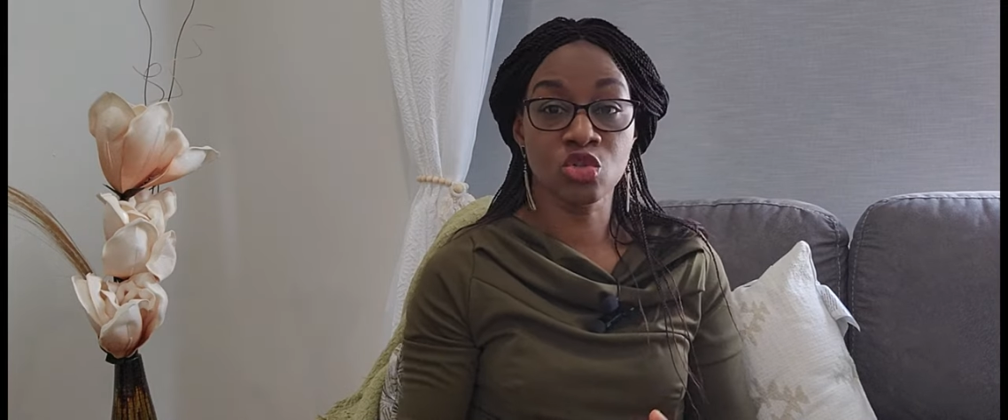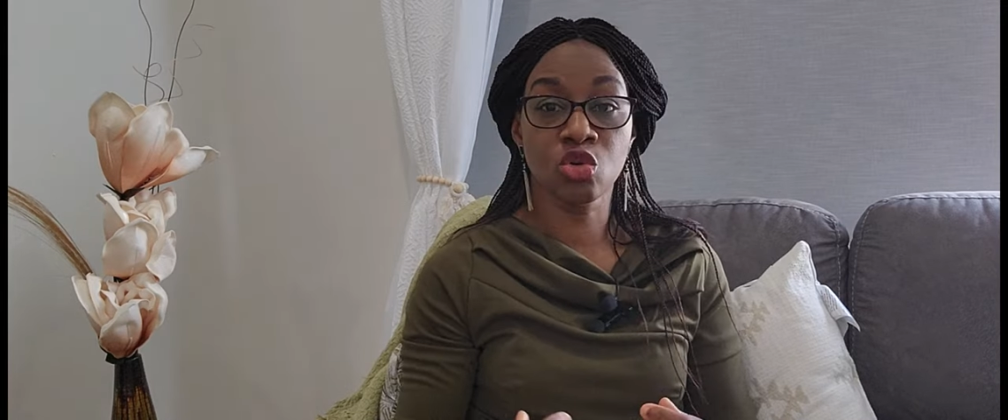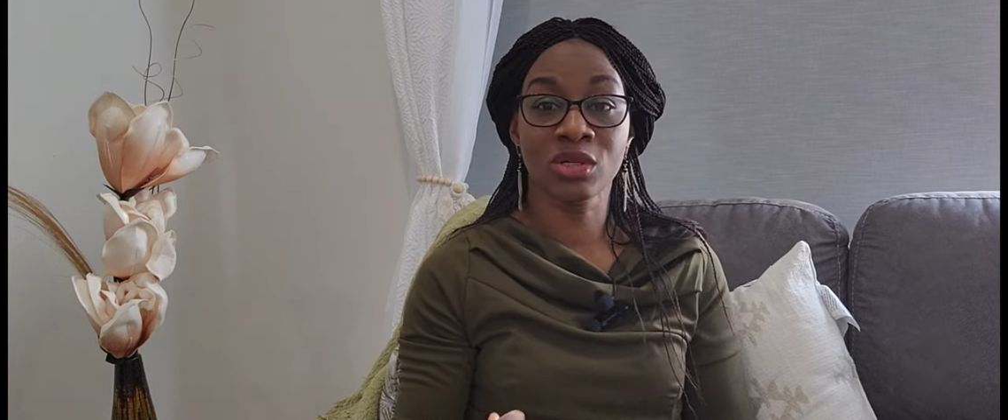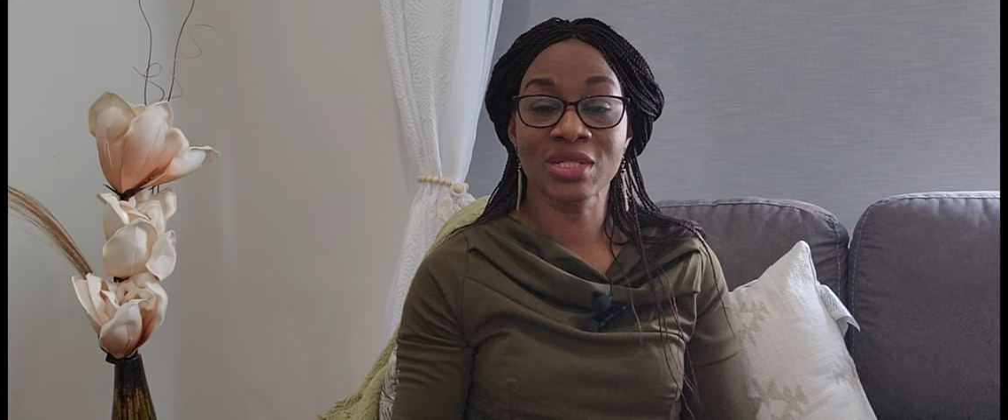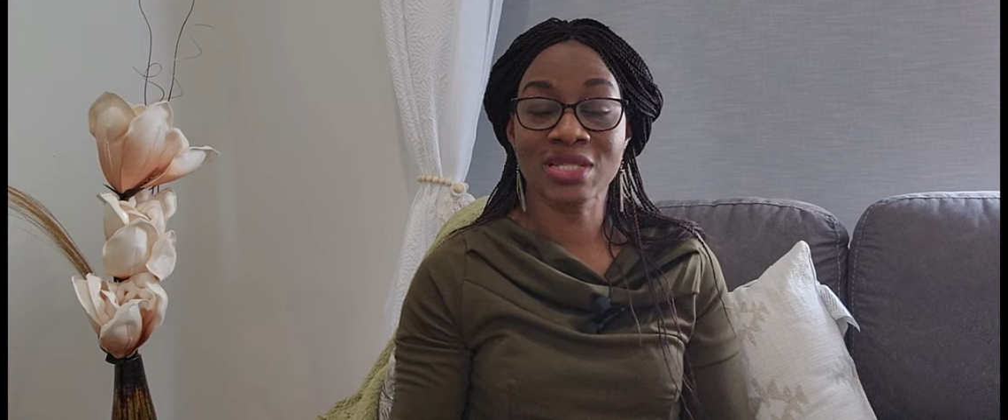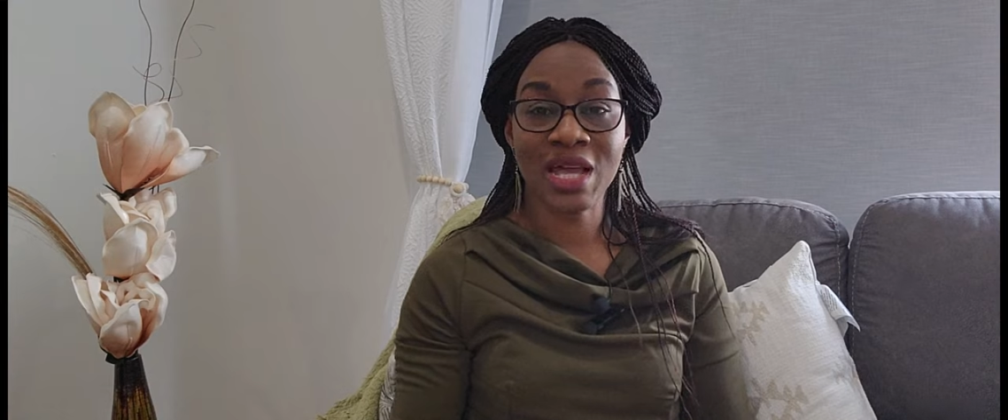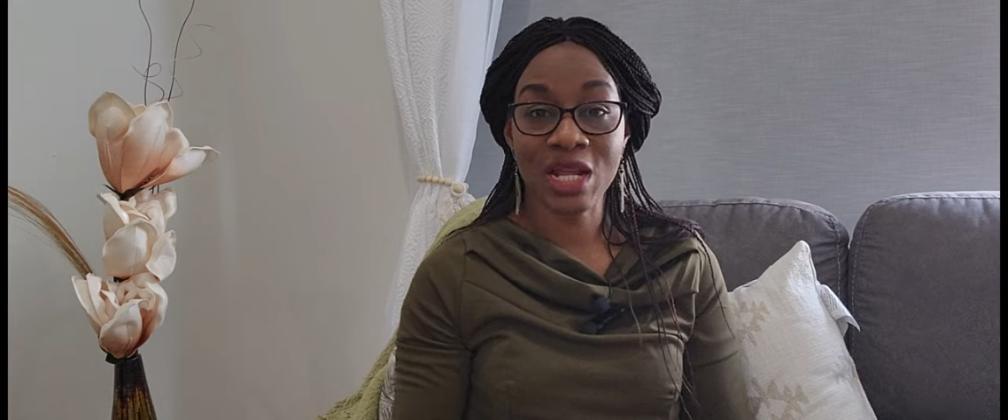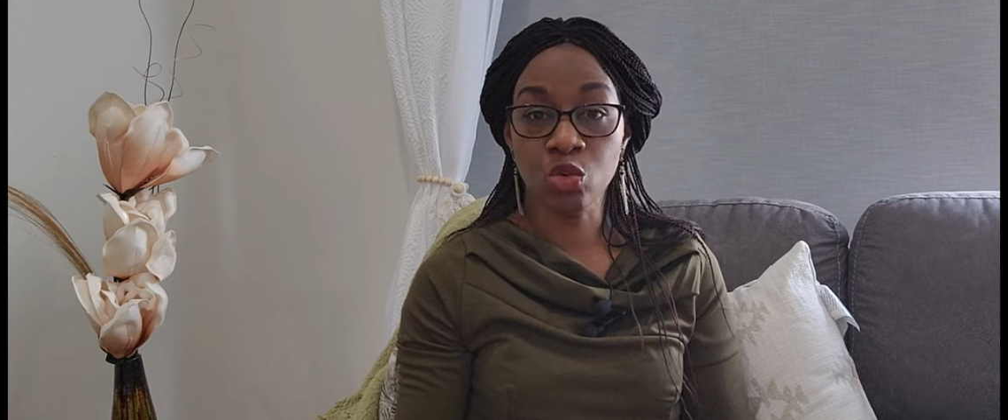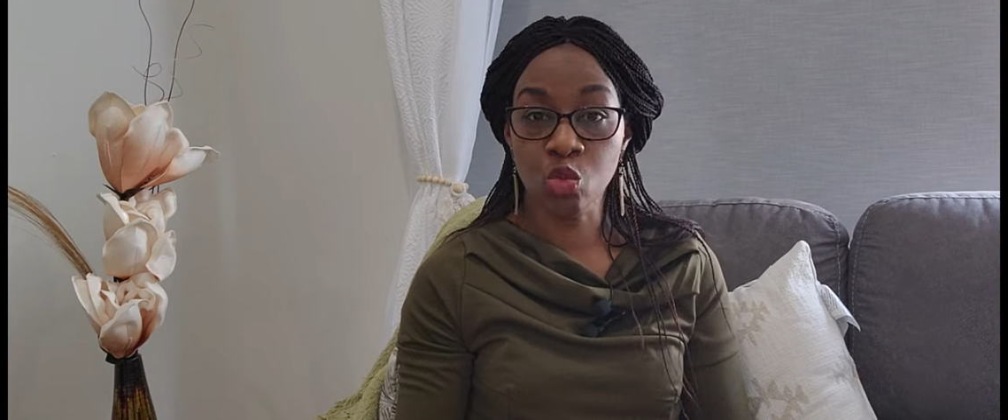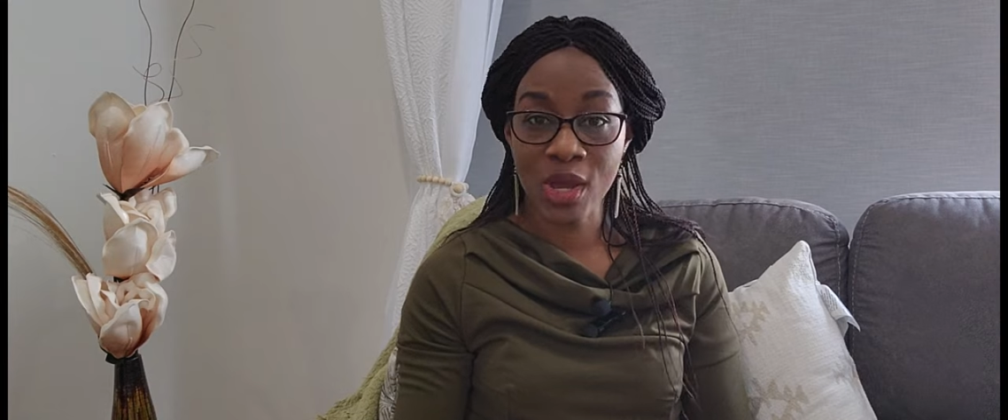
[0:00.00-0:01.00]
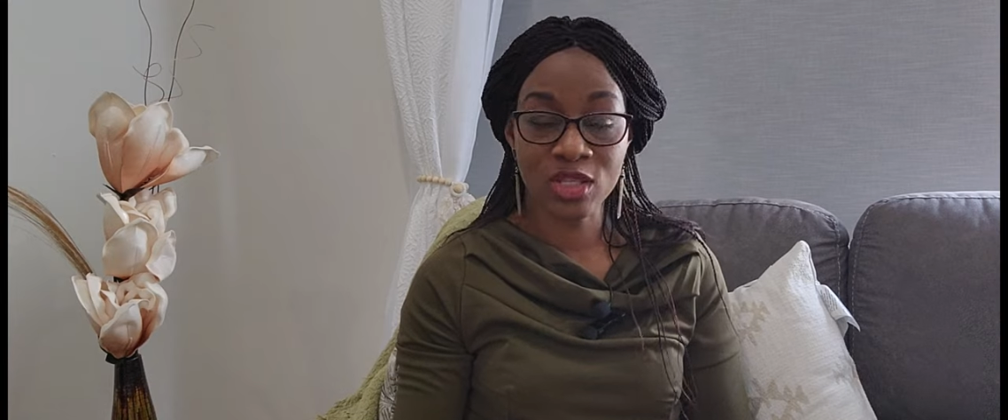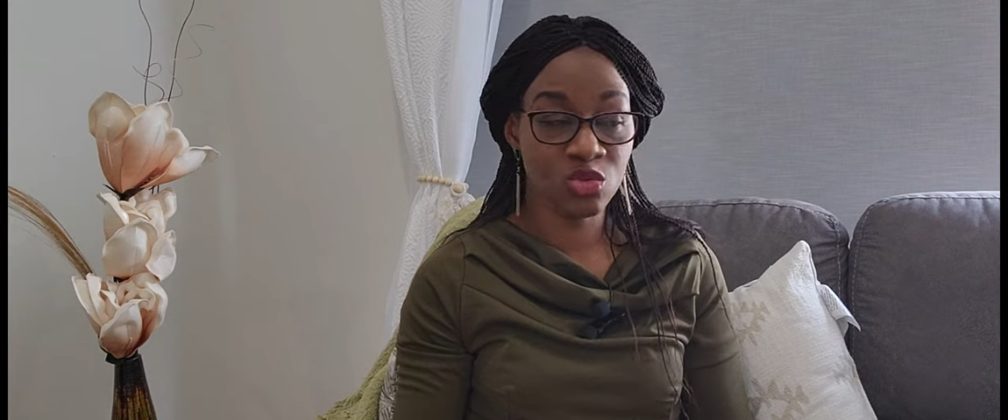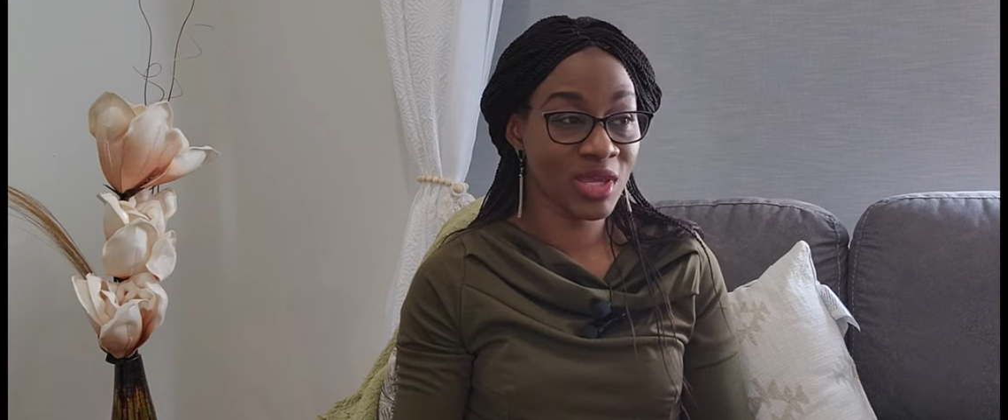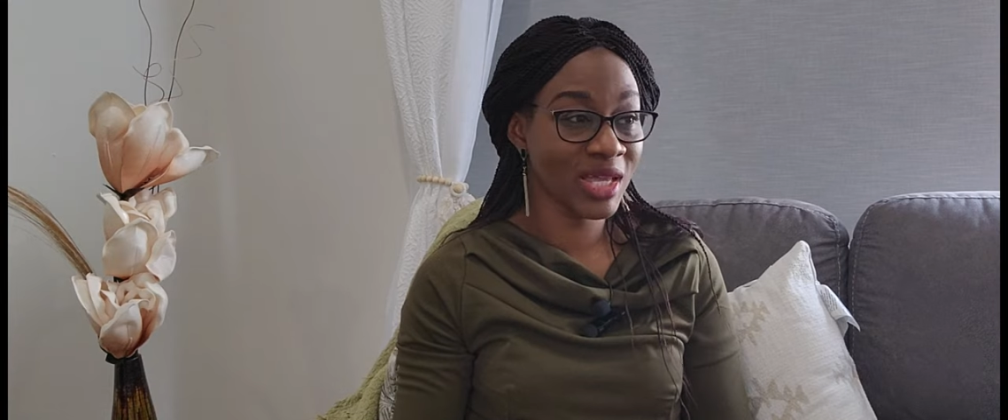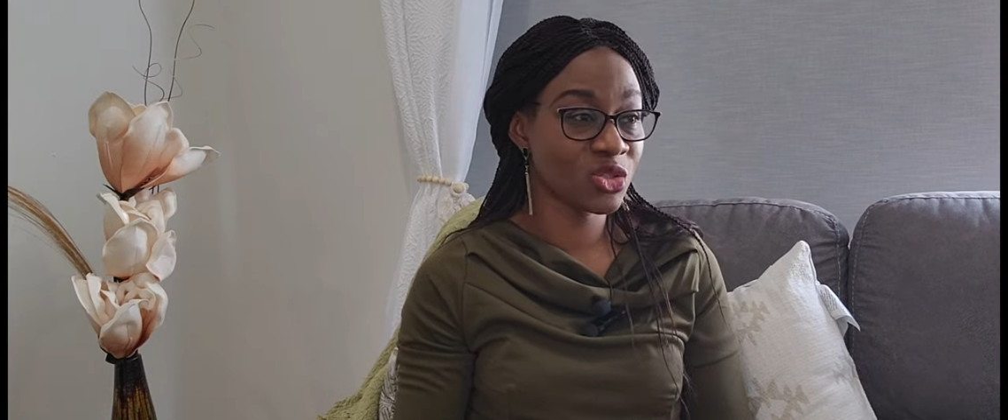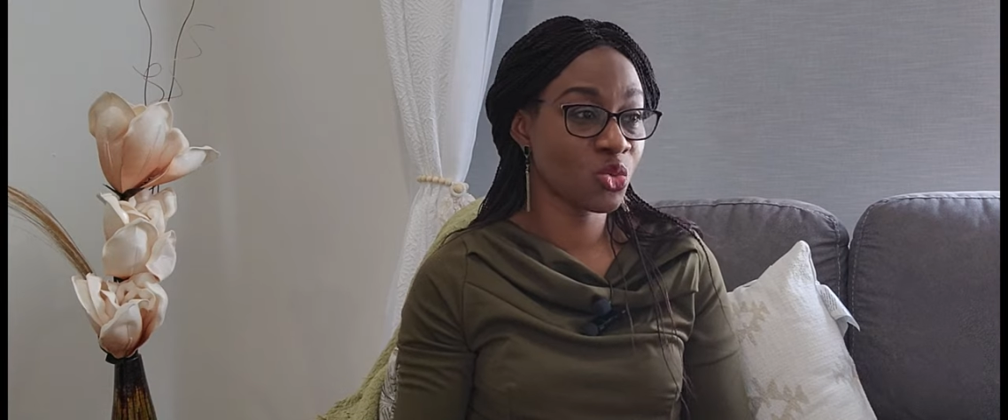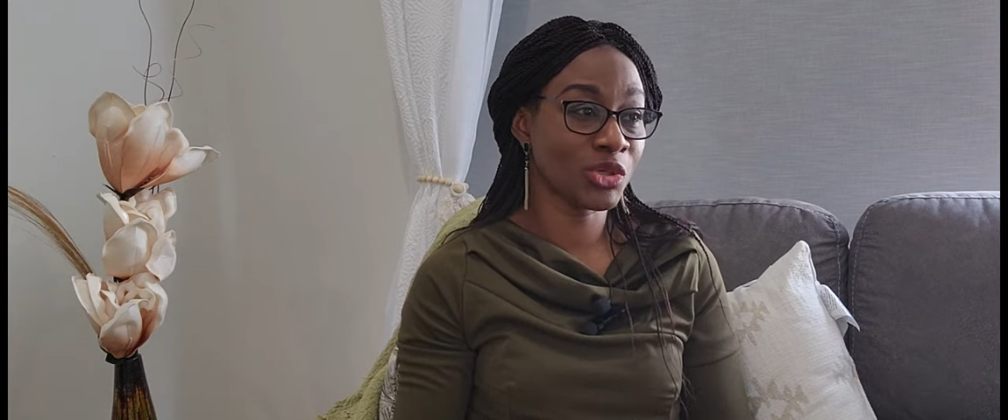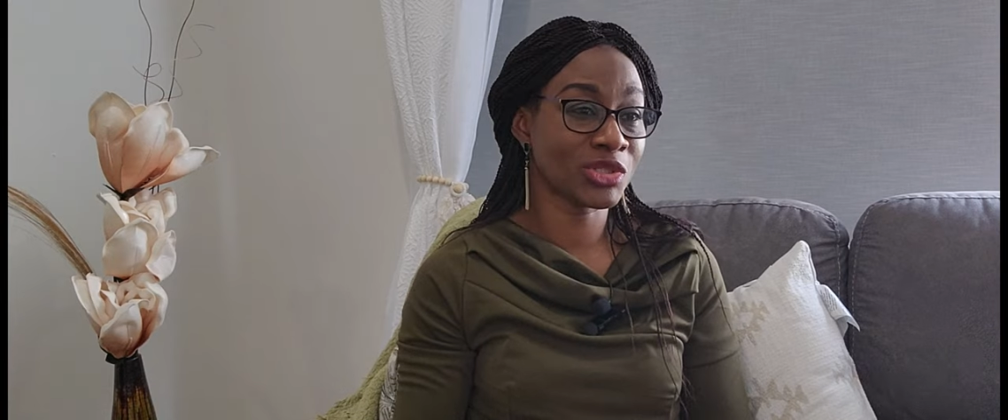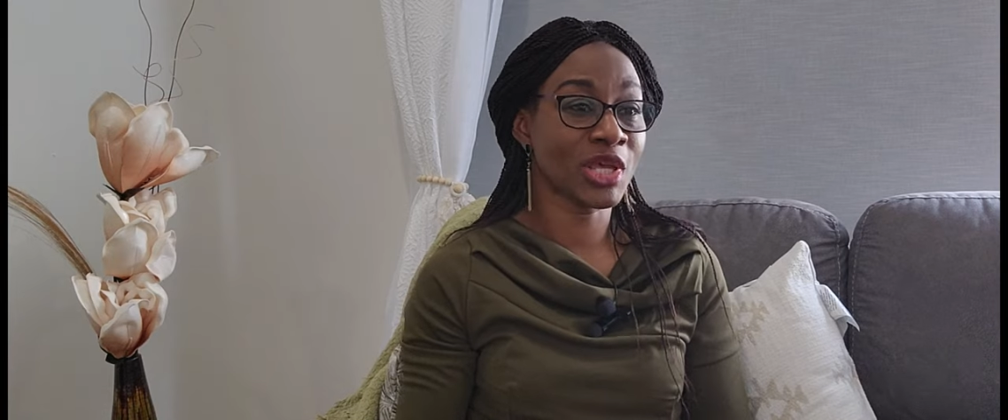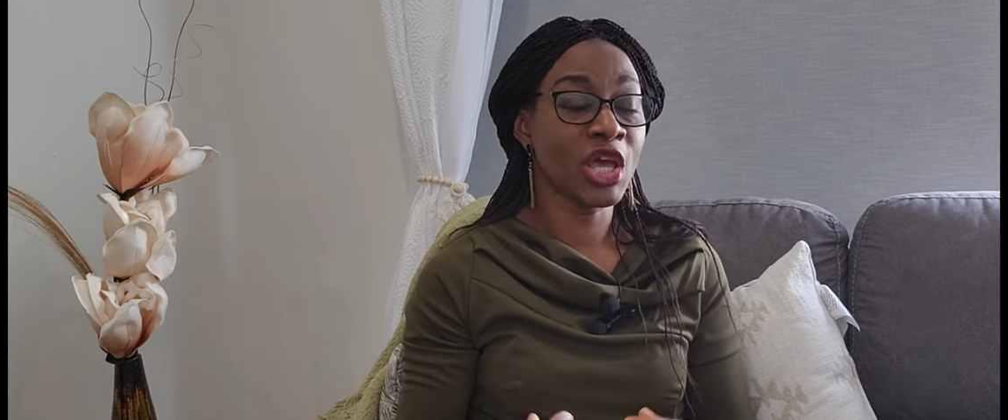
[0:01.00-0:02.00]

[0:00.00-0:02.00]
You understand where to get what.